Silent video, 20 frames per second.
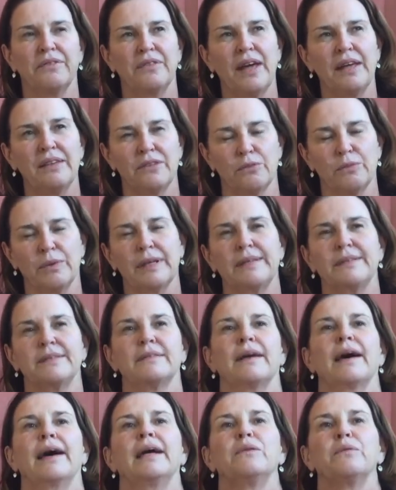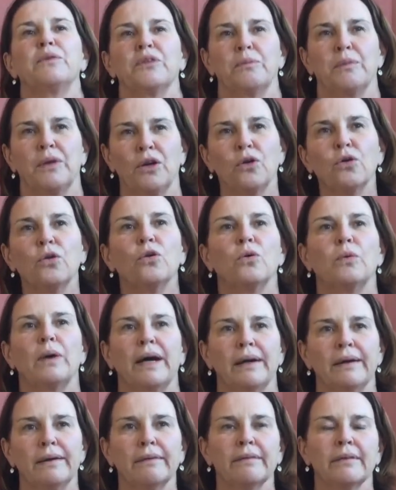that's really stayed with me
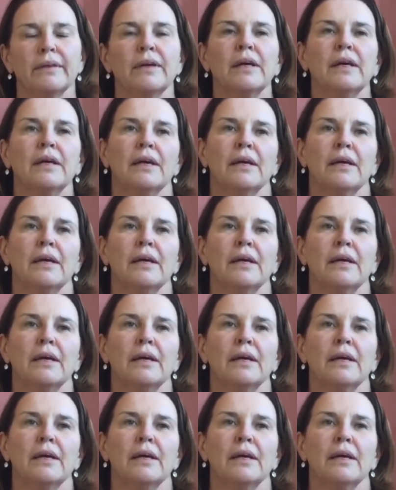always.